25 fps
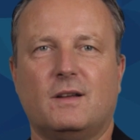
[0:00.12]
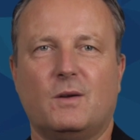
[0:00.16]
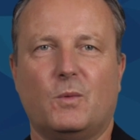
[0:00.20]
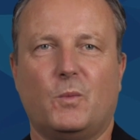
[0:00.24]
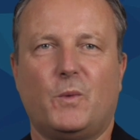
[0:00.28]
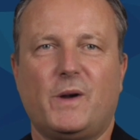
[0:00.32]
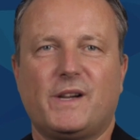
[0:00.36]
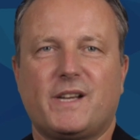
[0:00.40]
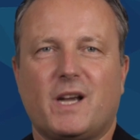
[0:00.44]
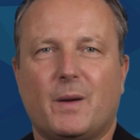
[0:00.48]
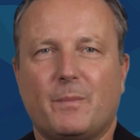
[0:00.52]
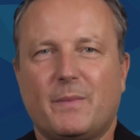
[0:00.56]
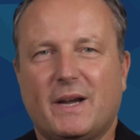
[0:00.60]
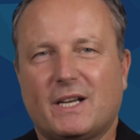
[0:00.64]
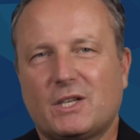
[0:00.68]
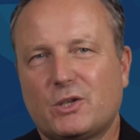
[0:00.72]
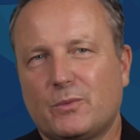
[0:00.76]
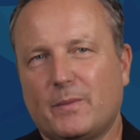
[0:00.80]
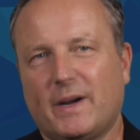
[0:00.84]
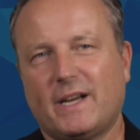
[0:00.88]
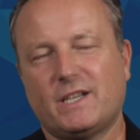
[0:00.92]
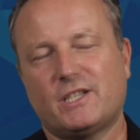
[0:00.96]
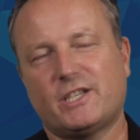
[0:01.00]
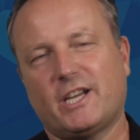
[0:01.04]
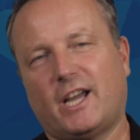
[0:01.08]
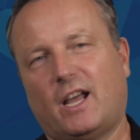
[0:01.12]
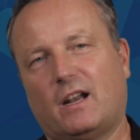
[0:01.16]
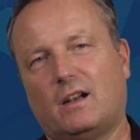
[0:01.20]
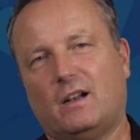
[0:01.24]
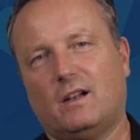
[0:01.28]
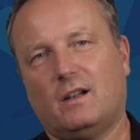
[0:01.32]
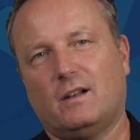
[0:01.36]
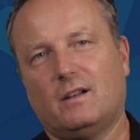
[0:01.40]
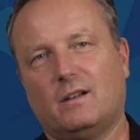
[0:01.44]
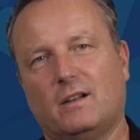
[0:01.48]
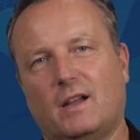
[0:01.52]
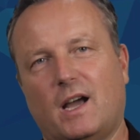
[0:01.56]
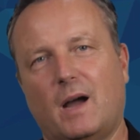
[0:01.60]
Welcome back to my
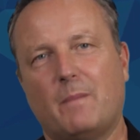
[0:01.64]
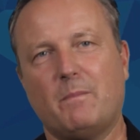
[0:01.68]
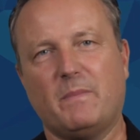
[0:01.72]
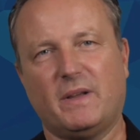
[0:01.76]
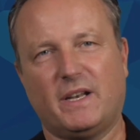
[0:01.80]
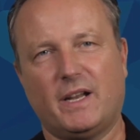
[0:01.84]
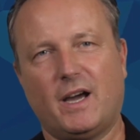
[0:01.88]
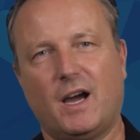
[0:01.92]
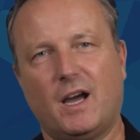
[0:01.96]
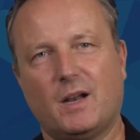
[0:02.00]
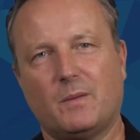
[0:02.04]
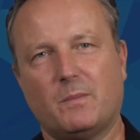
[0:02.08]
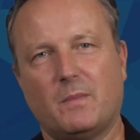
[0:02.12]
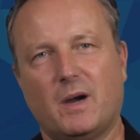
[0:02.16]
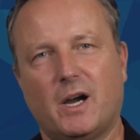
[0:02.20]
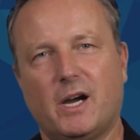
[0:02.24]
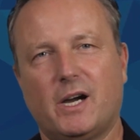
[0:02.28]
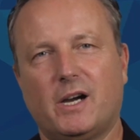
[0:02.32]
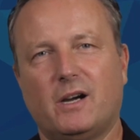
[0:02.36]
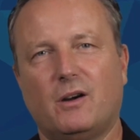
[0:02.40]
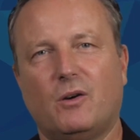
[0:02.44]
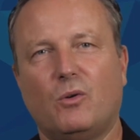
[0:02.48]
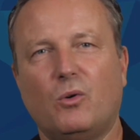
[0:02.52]
channel. I'm Bernard Ma,